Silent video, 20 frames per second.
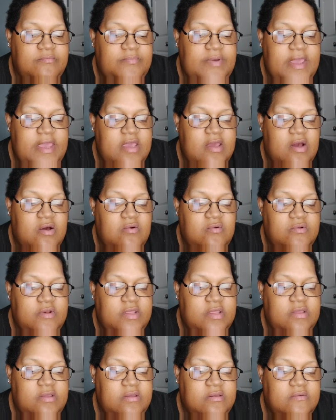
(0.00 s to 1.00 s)
Pay
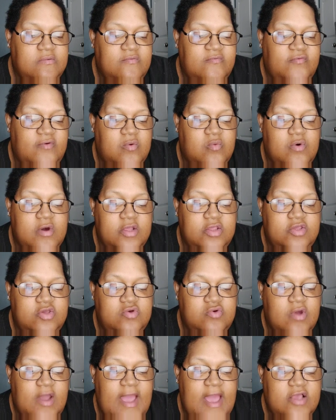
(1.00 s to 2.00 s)
only for what
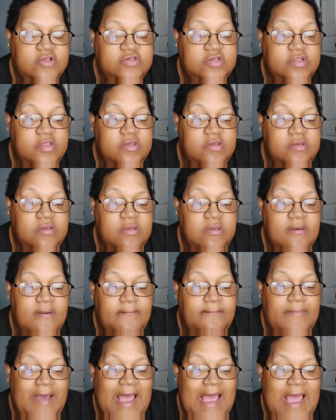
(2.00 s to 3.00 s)
you actually
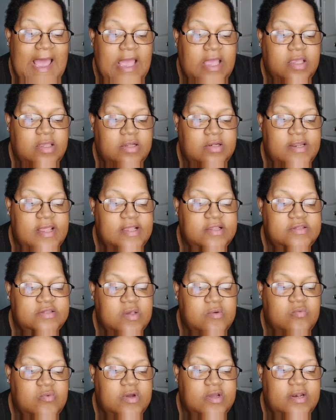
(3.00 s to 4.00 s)
buy. Let
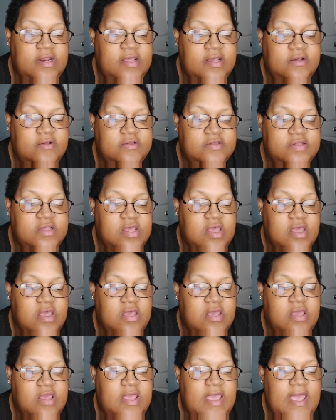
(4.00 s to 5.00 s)
someone else
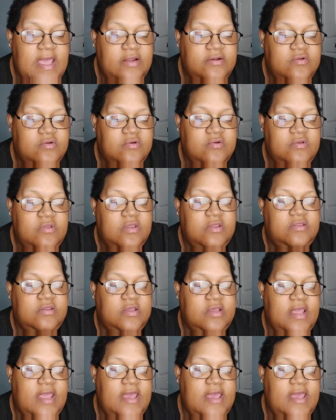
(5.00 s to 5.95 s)
handle the